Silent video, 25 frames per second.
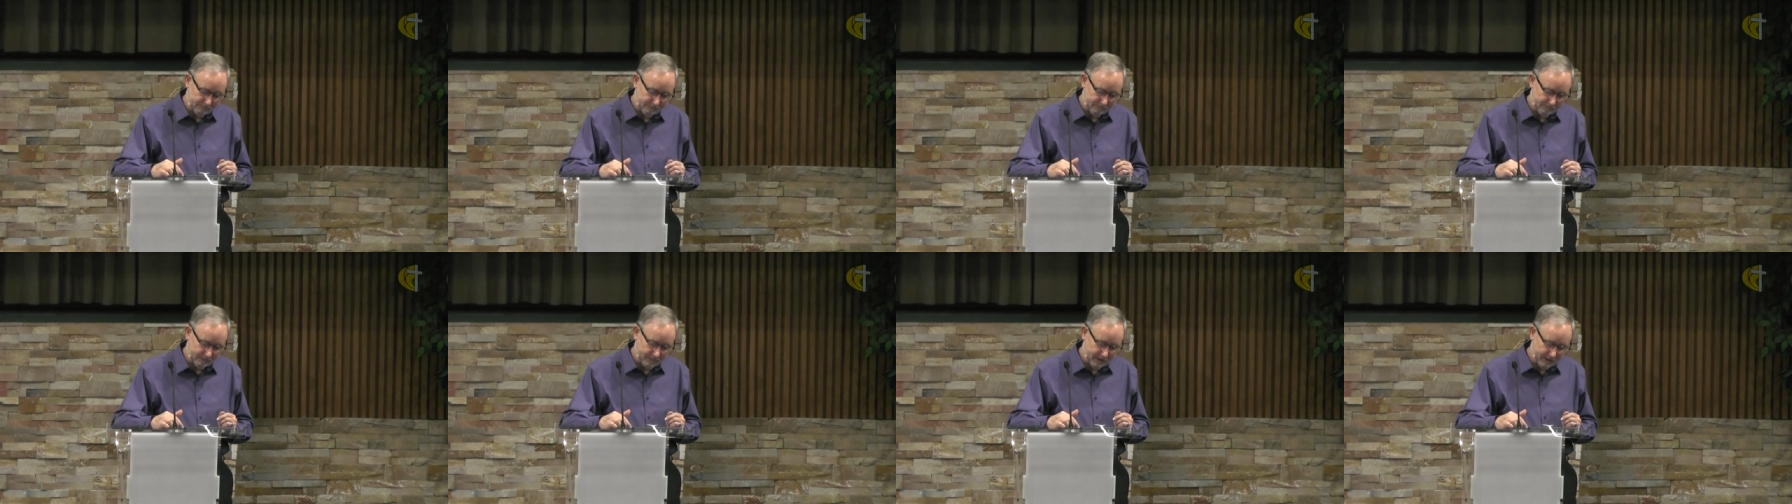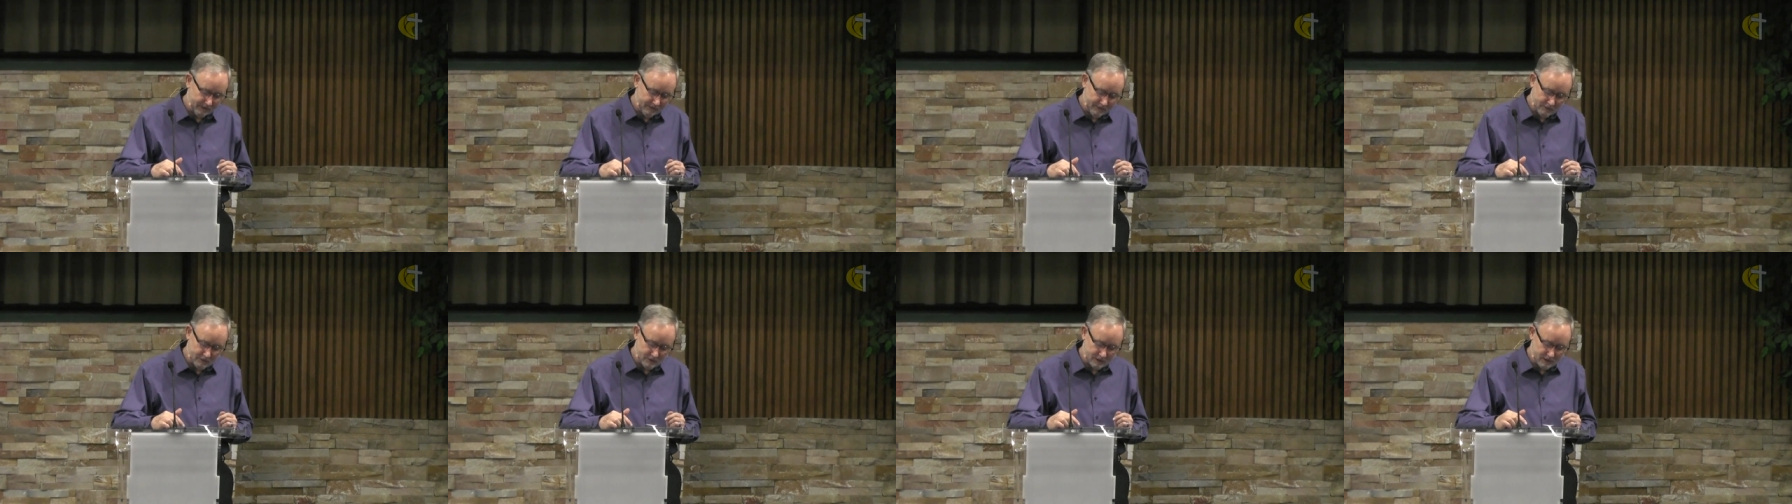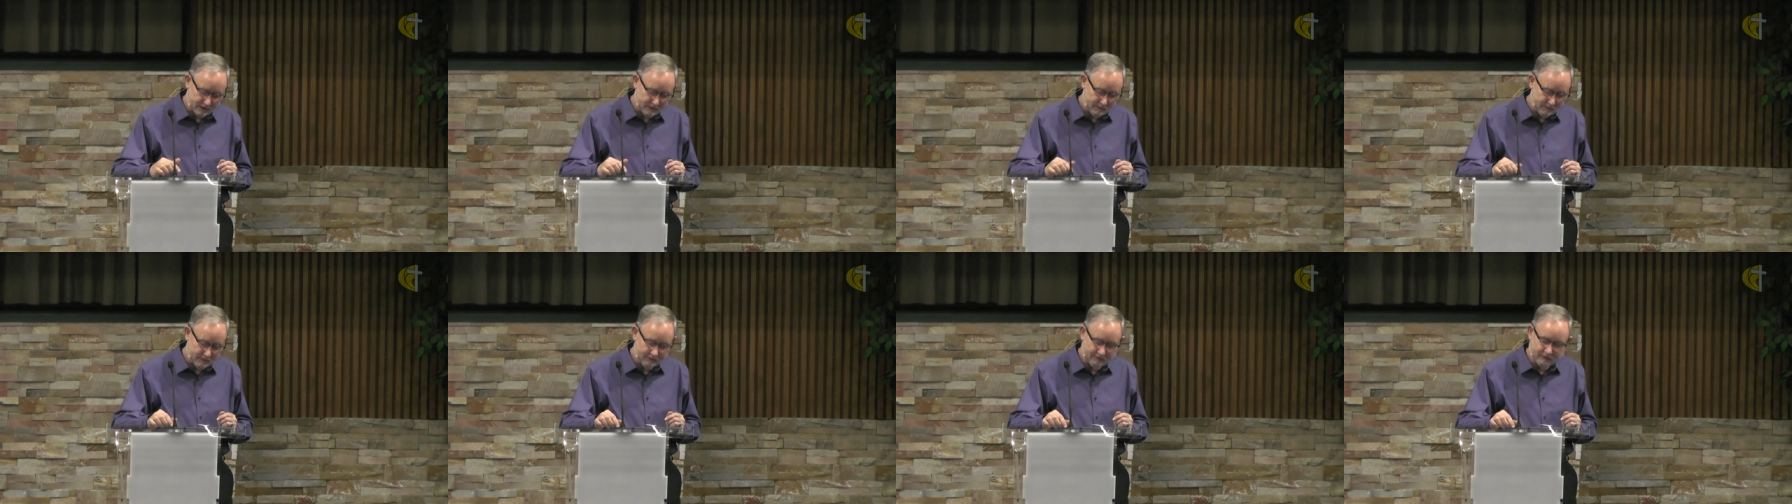And there's
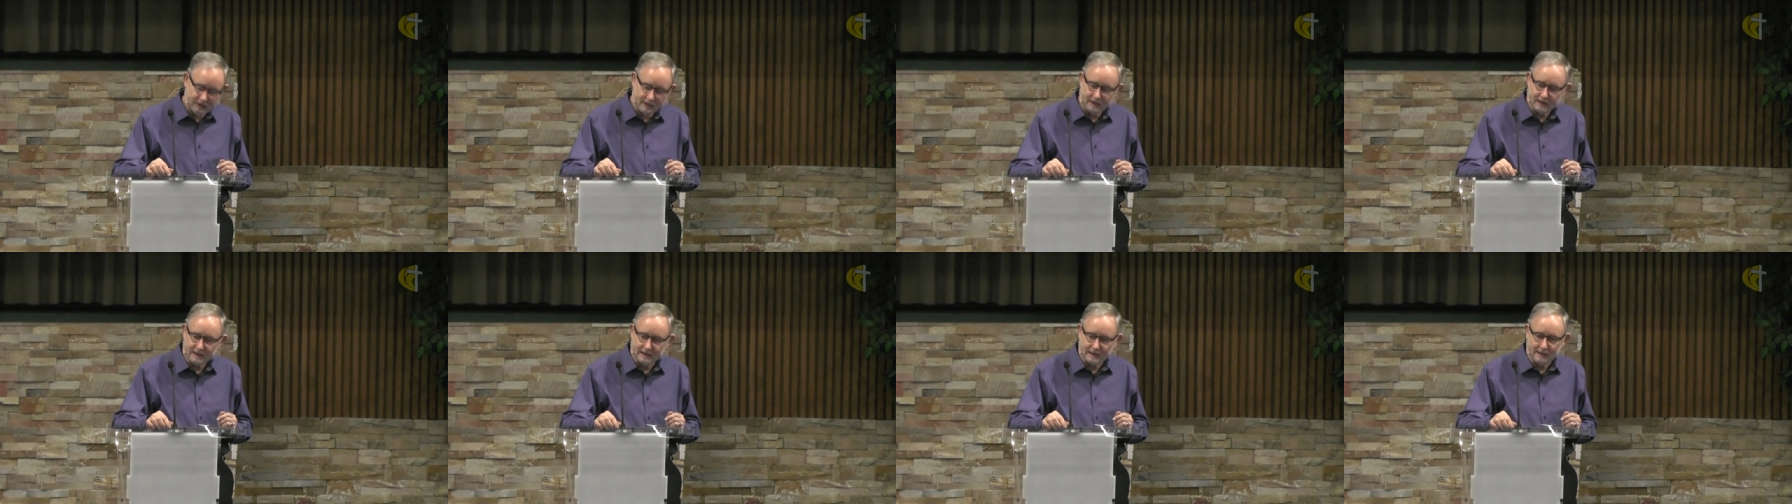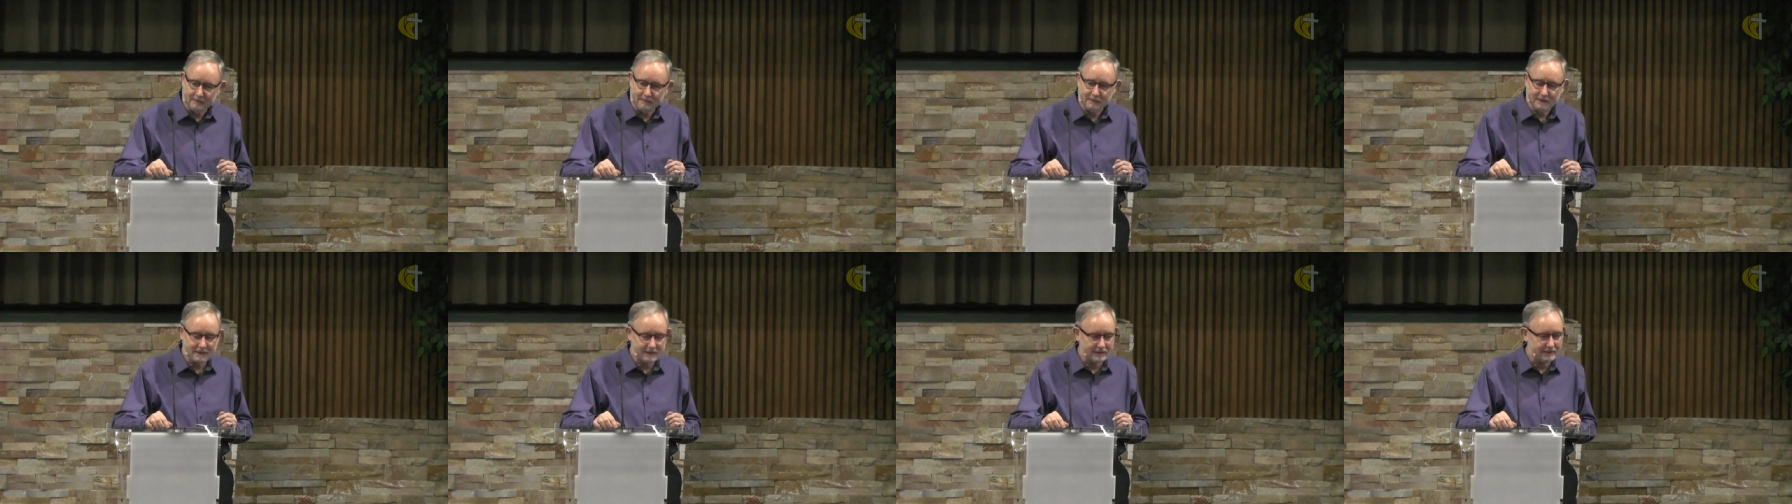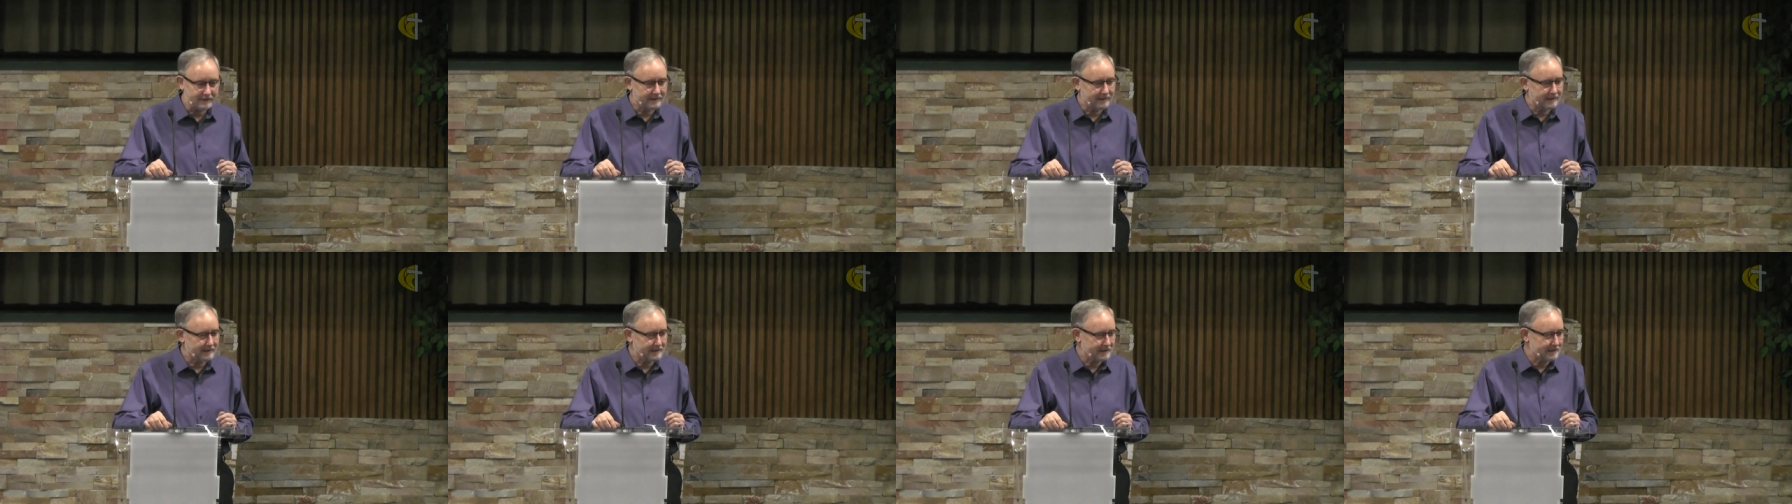going to be very limited
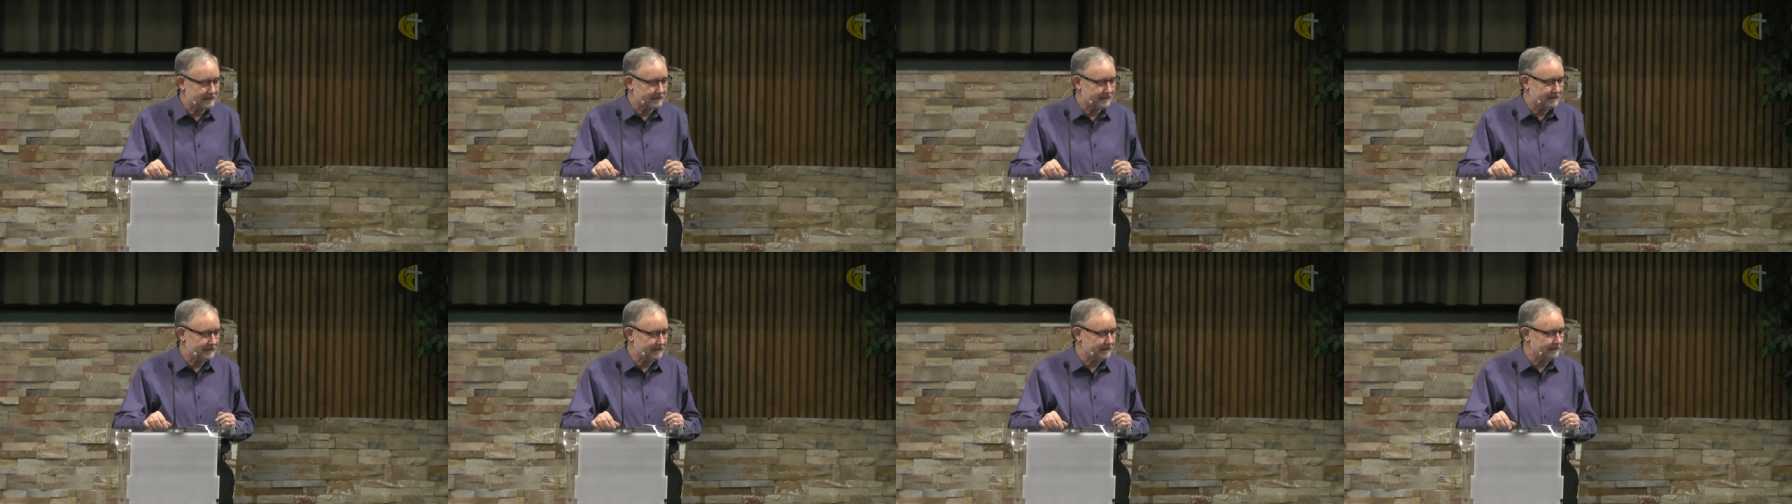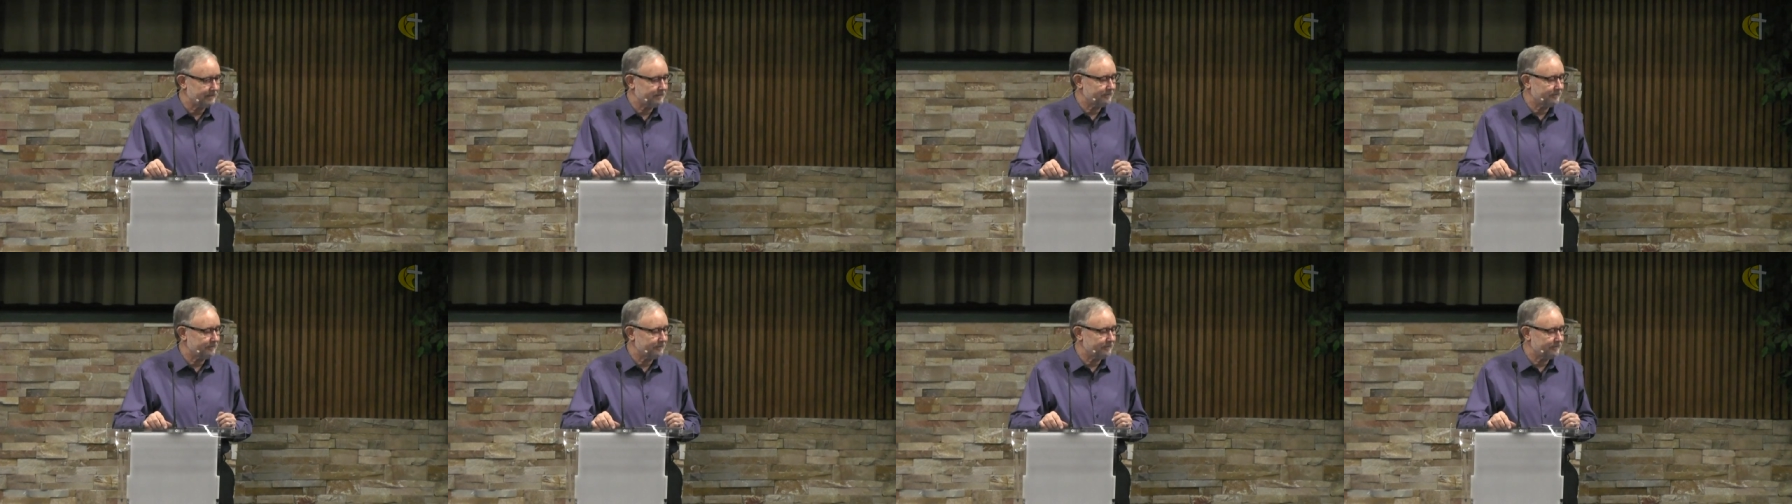things to eat.